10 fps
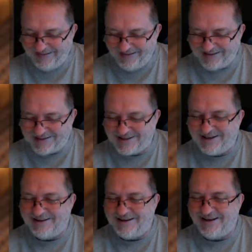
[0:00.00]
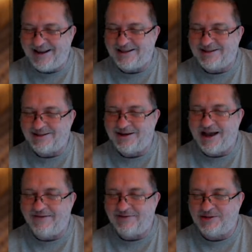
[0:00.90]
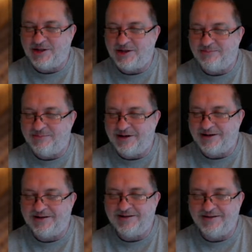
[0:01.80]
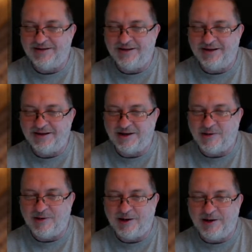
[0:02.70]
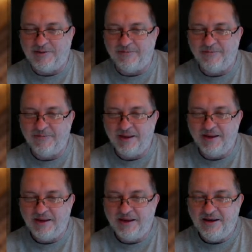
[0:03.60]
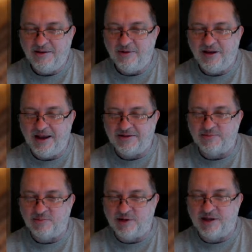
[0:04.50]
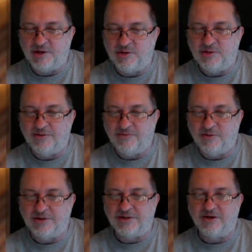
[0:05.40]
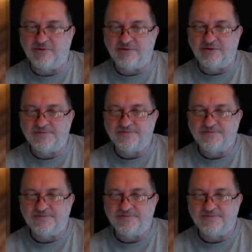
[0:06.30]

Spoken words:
Like I said, all I need now is a little Alvin Chipmunk going on. And we have some really cool voiceovers.